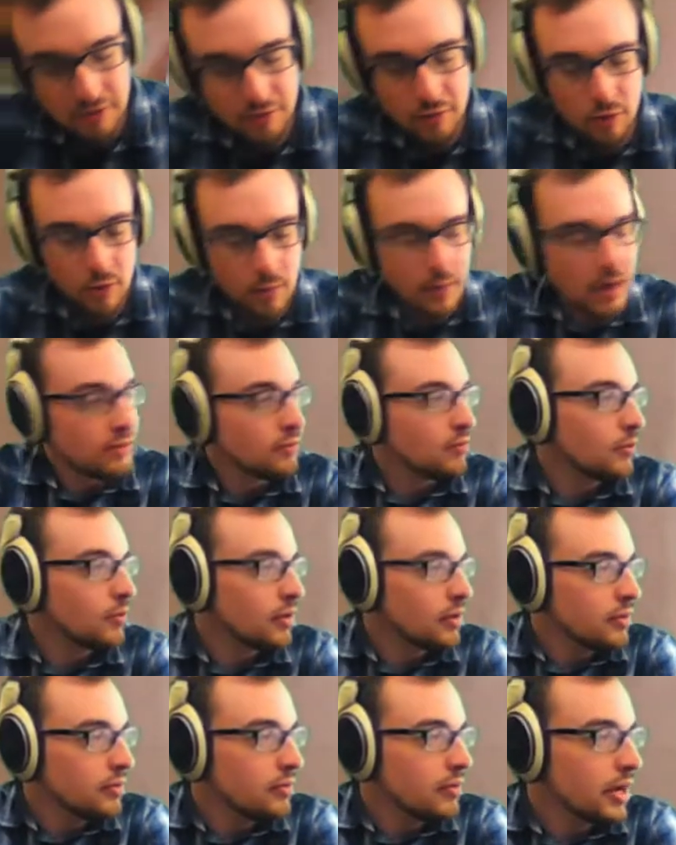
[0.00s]
in a
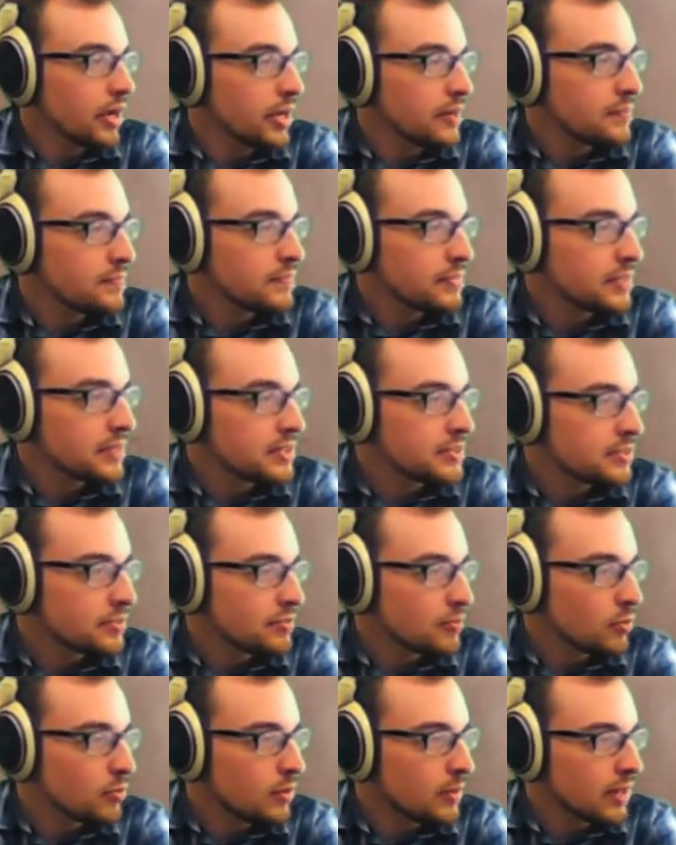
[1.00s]
4x4, right? This is a
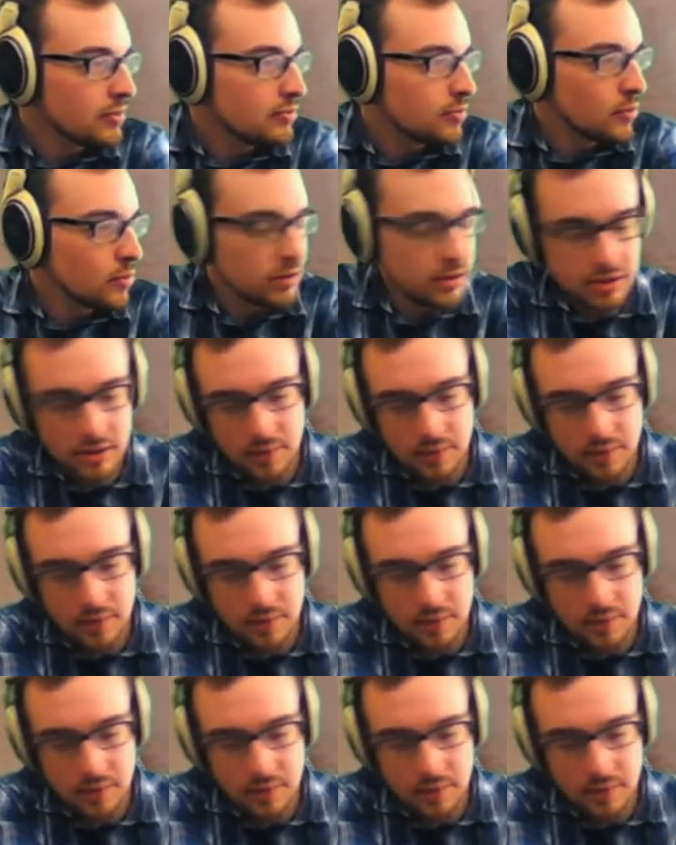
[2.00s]
4x4,